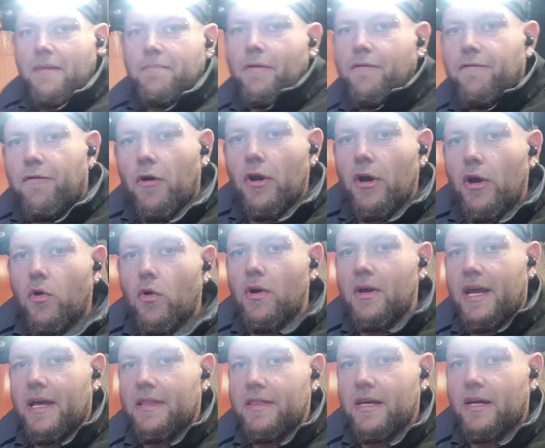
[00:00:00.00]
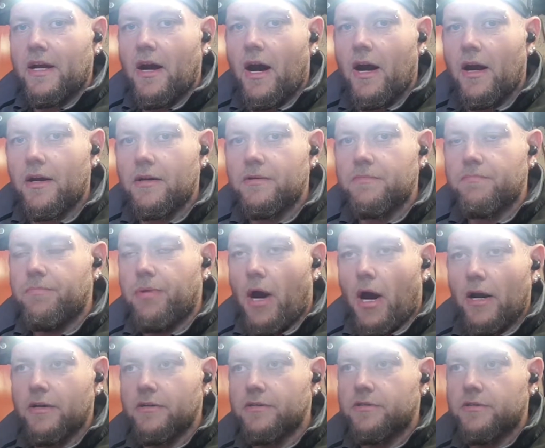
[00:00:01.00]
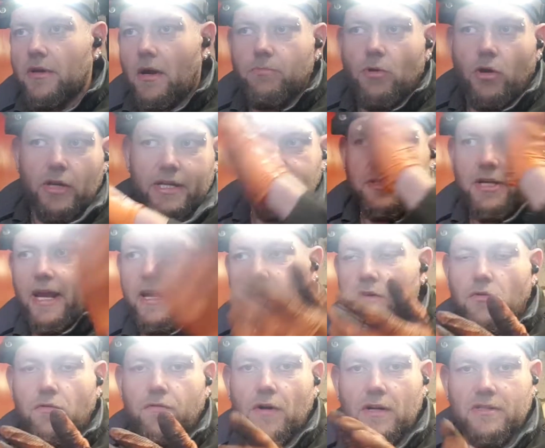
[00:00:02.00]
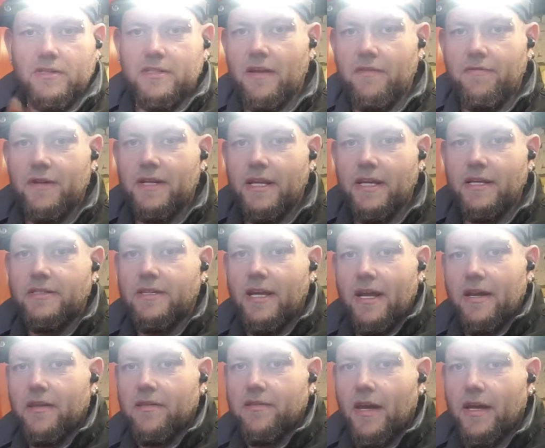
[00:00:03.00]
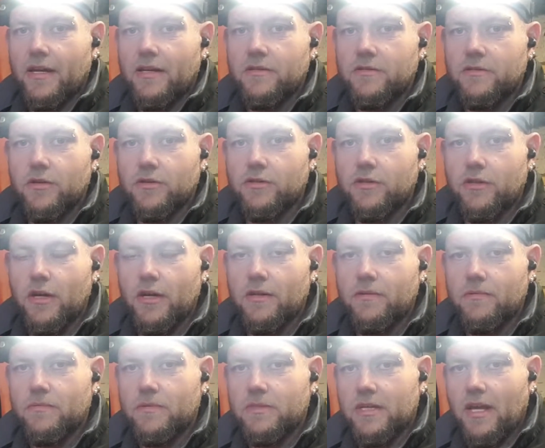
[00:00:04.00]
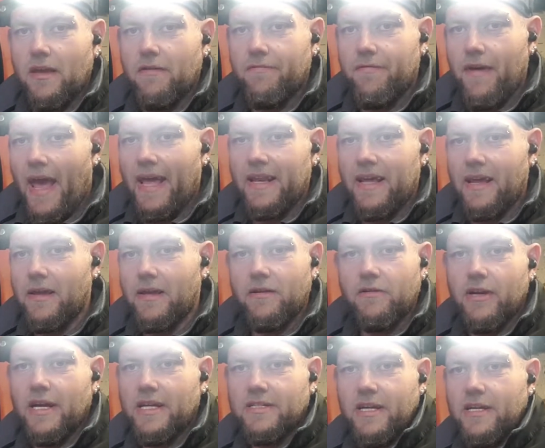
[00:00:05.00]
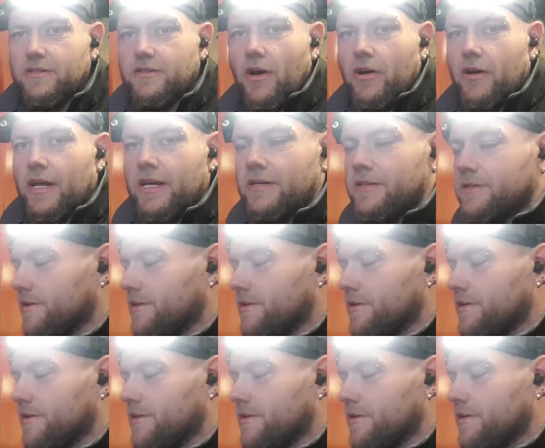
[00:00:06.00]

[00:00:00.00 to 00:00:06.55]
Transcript: before I go and get the car parts, I'm going to check it over and see if it needs anything, just to save any crazy journeys